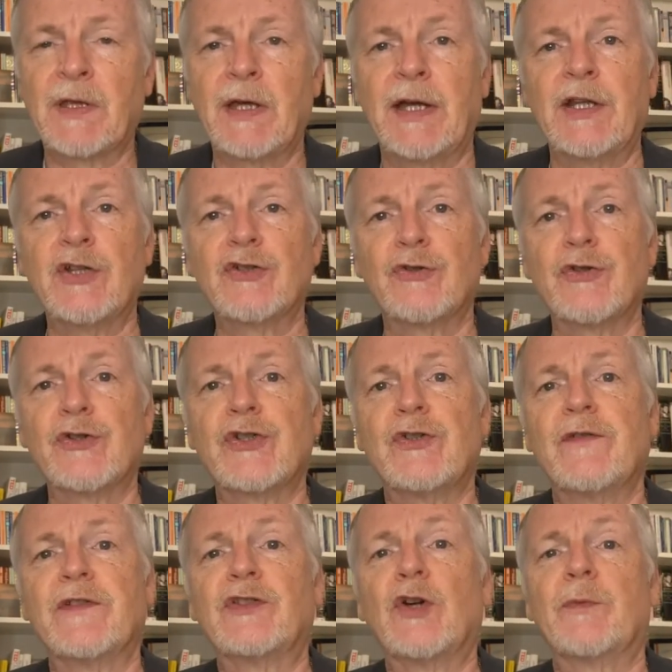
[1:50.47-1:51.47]
And it shows you
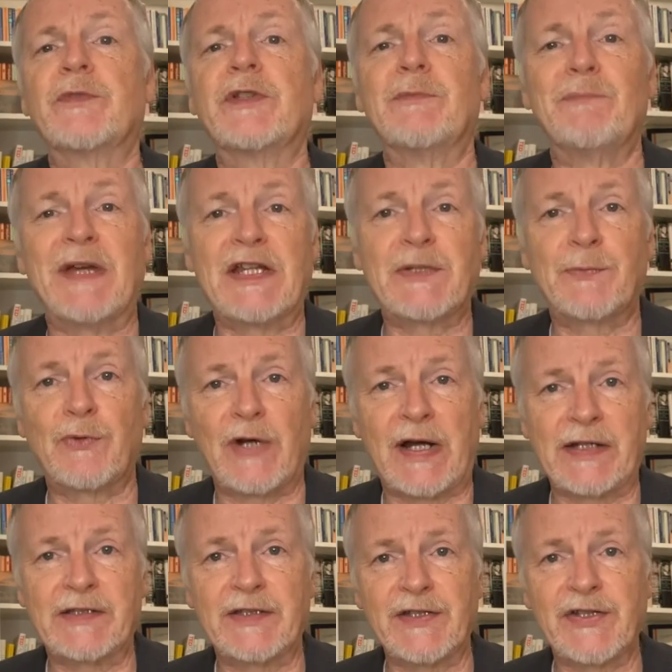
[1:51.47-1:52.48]
have adopted best
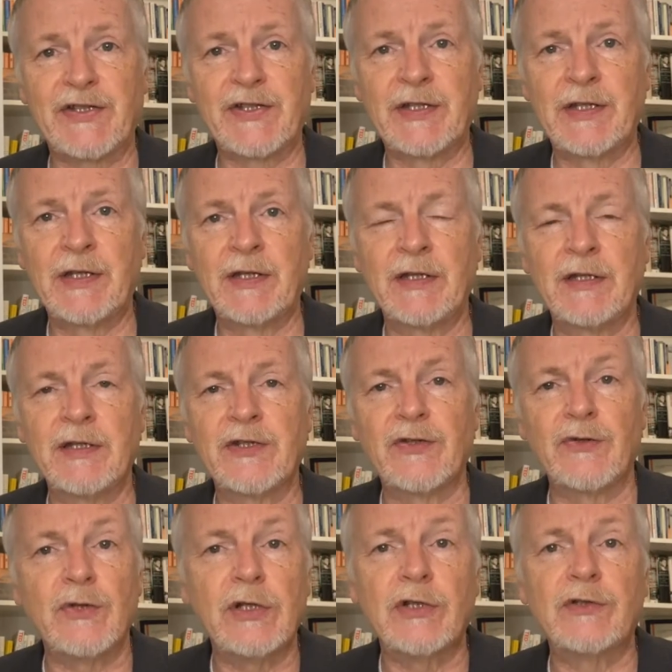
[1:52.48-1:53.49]
practice.
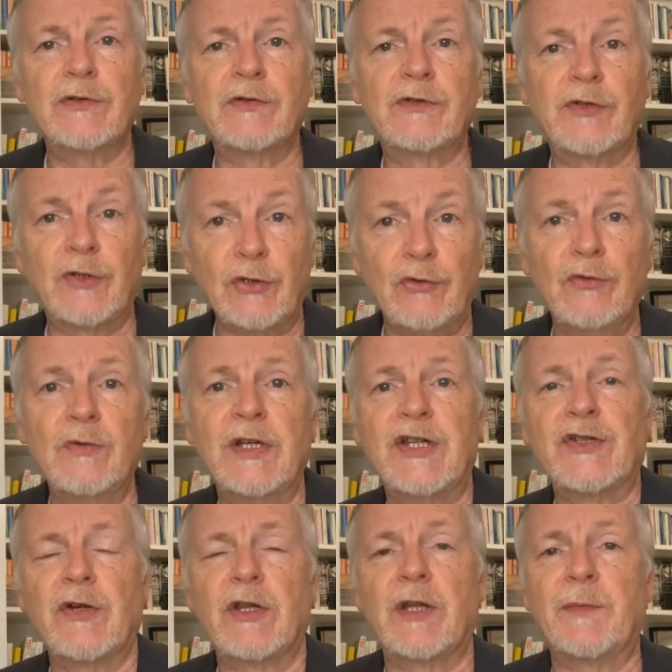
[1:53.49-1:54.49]
So Unit 2
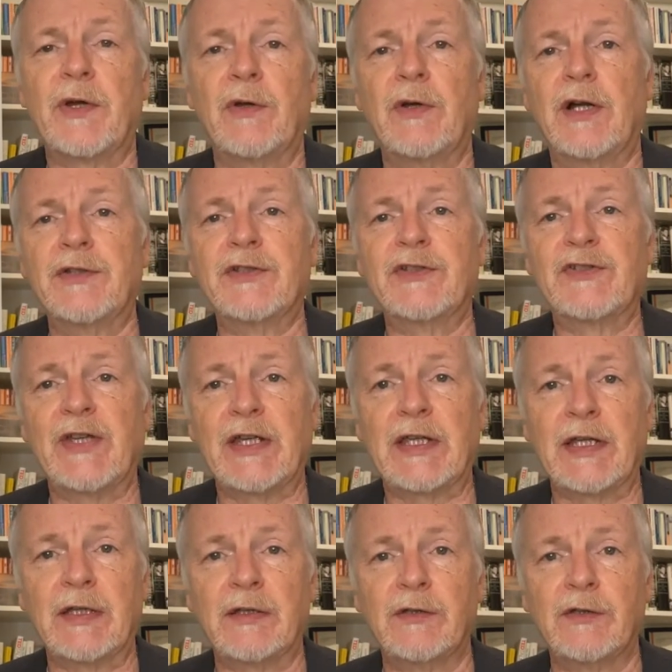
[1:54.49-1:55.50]
is all about
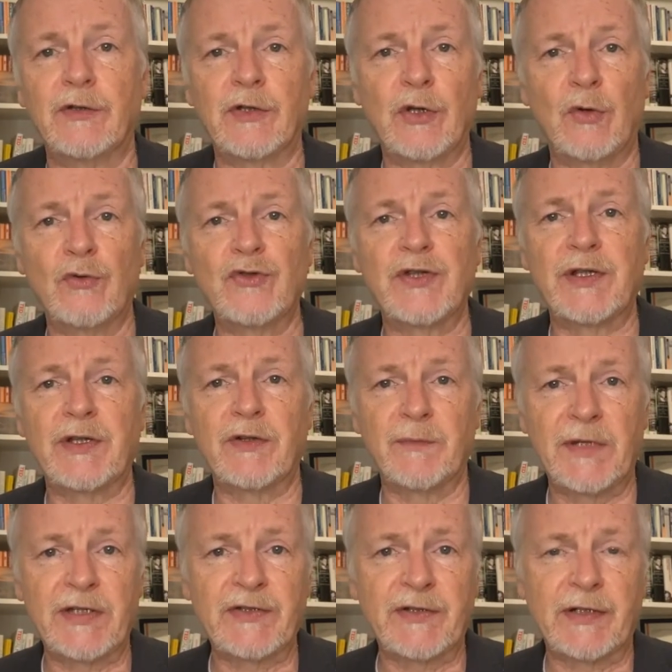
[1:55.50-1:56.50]
undertaking your coaching or
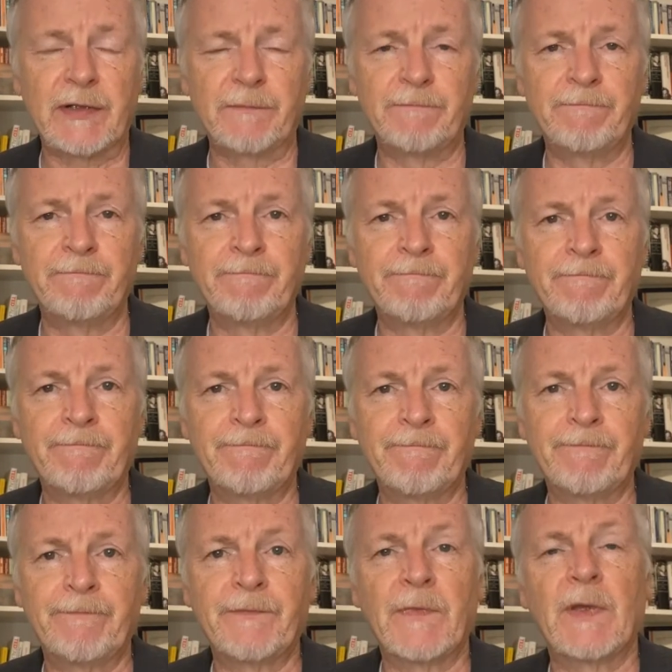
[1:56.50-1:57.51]
mentoring.
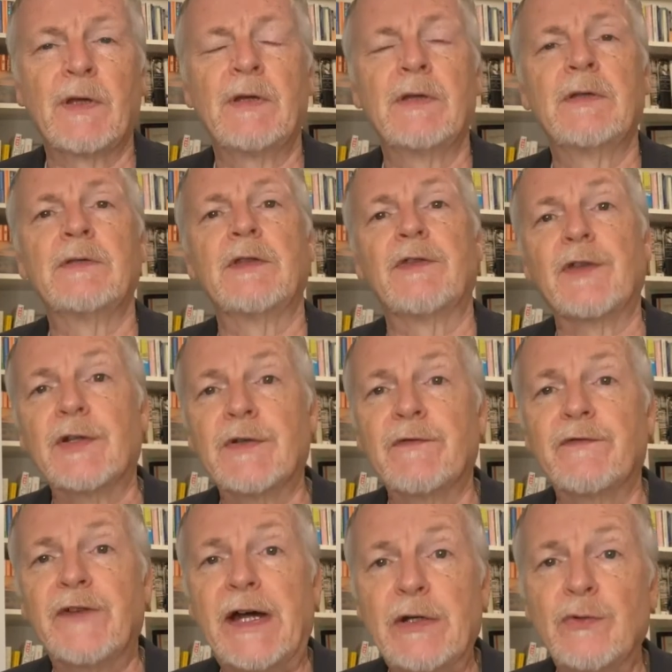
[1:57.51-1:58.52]
The third
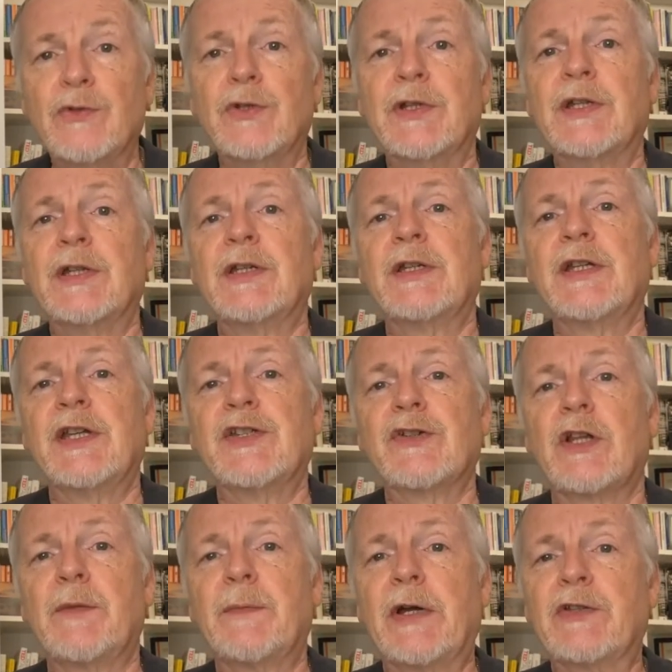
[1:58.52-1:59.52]
and final unit is
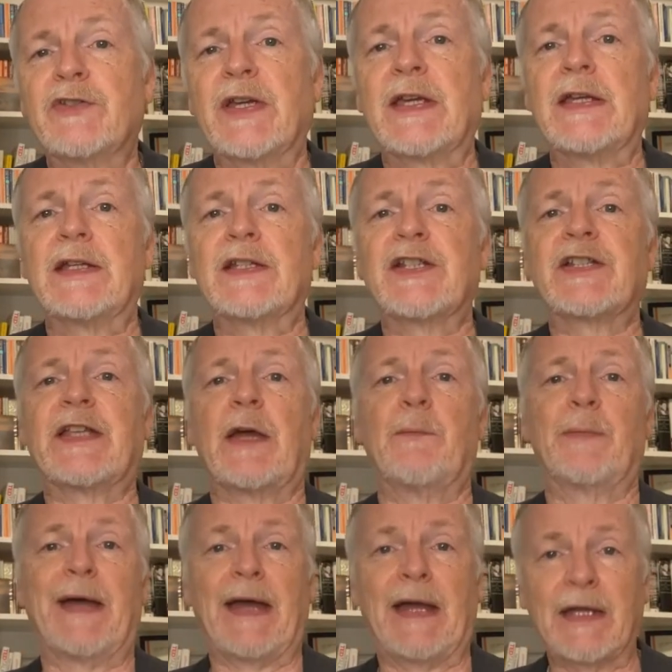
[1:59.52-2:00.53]
all about taking a
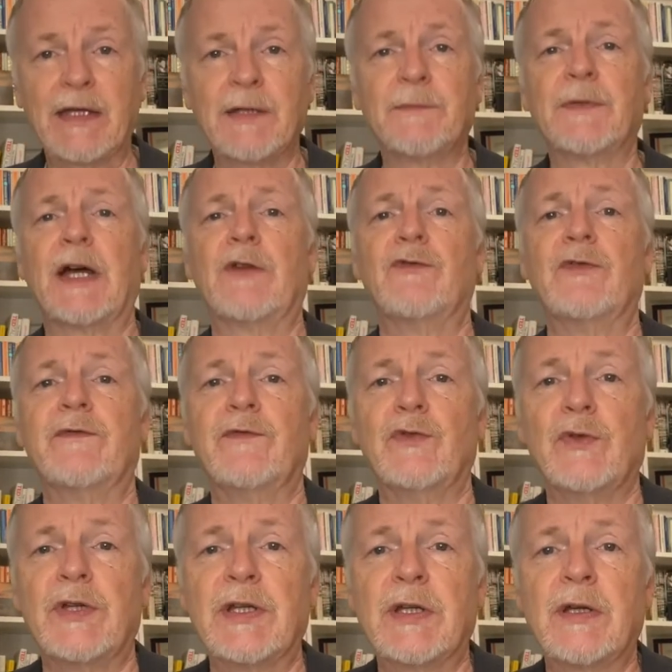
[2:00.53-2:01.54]
step back and
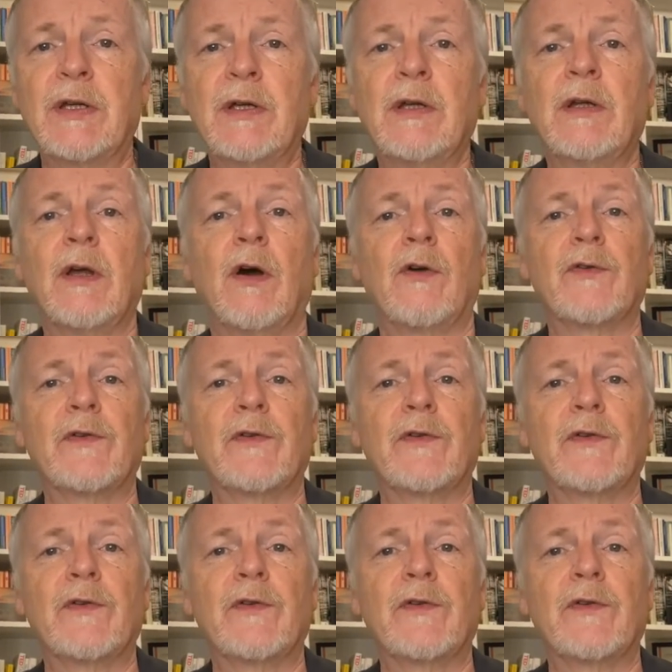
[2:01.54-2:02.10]
reviewing or